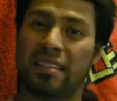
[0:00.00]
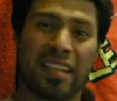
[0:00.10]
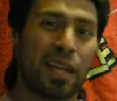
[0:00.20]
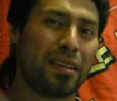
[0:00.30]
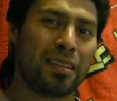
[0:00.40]
and it's
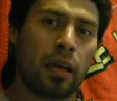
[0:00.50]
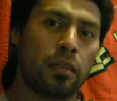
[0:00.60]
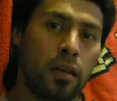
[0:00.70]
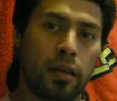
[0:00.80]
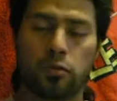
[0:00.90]
the same
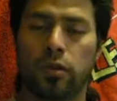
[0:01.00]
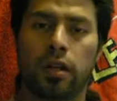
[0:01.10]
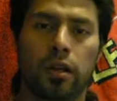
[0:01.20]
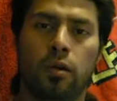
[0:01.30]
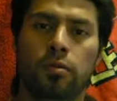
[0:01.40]
exact thing, guess
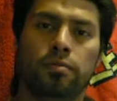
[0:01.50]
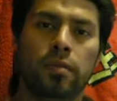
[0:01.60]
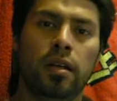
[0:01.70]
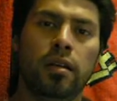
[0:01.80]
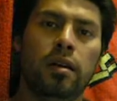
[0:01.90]
where they're going to go?
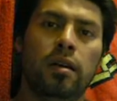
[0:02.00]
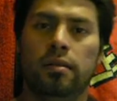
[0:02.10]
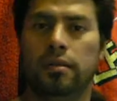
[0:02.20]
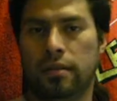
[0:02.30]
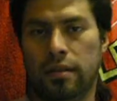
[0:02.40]

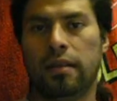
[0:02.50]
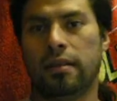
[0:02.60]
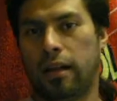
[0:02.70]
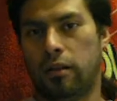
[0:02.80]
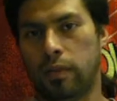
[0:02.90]
To the
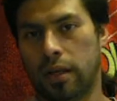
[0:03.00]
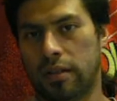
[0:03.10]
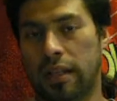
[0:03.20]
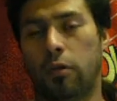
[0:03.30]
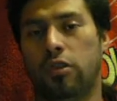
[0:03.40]
$10
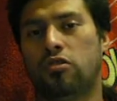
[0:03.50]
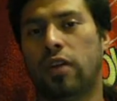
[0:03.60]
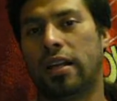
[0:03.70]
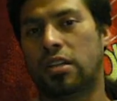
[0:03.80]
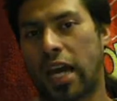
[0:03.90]
place. And then when you
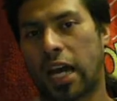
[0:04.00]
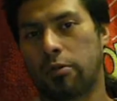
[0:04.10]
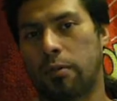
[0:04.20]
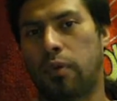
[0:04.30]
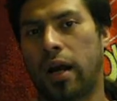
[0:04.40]
try to
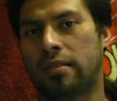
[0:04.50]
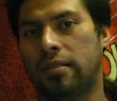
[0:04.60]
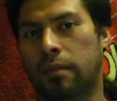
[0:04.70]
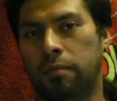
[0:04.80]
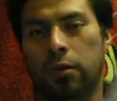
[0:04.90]
jack up the
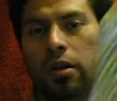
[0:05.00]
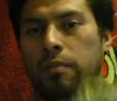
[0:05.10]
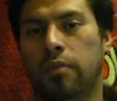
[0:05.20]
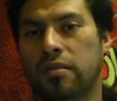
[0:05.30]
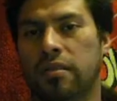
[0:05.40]
price to compete with
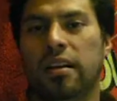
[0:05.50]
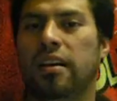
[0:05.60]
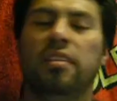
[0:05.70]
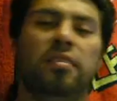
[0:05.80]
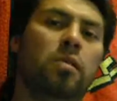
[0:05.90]
the other person,
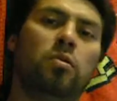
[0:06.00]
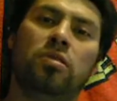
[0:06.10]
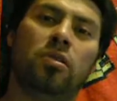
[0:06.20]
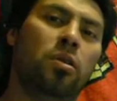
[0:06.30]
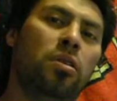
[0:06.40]

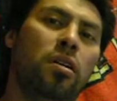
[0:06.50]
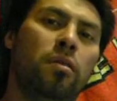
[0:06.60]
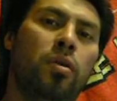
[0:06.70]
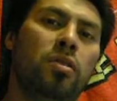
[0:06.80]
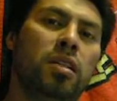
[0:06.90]
they'll still go to
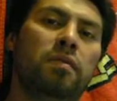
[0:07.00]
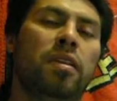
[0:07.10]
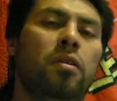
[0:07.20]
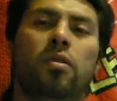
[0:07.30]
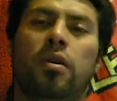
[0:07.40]
the other person
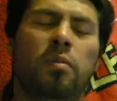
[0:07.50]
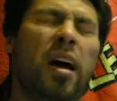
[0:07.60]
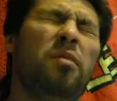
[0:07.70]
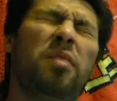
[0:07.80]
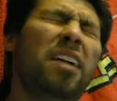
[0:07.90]
even if they don't know
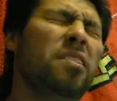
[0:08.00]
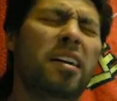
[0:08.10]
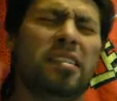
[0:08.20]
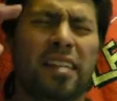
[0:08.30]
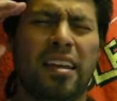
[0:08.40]
them. I don't
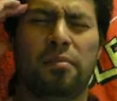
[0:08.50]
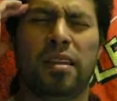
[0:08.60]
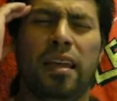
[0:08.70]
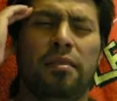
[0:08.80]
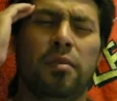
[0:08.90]

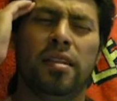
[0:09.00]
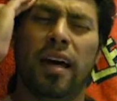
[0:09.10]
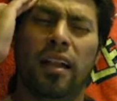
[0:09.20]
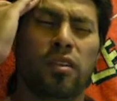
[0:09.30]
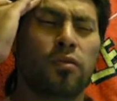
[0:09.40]
understand the
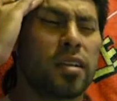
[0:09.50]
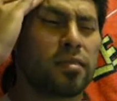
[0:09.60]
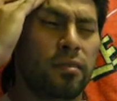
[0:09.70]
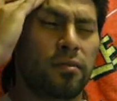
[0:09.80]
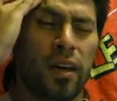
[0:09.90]
mentality of
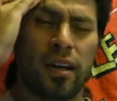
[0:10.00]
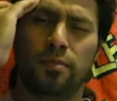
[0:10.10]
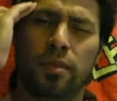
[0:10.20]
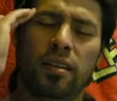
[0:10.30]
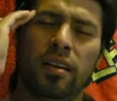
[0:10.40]
wrestling
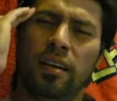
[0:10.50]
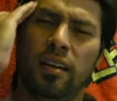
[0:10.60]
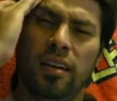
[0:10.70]
fans, but